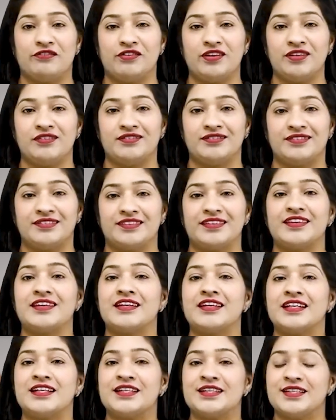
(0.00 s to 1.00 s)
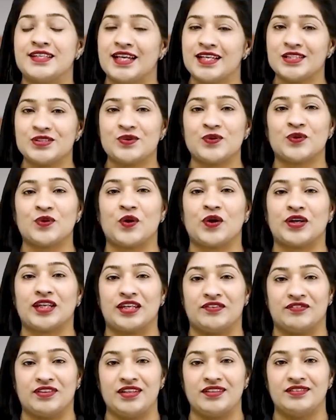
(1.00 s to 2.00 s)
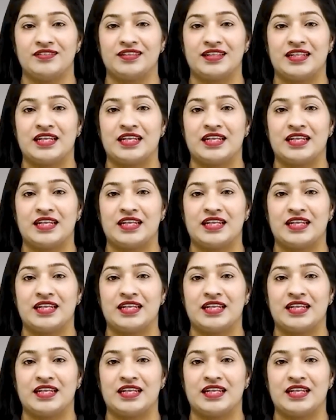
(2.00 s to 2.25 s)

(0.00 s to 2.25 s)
given, yes, no, not given,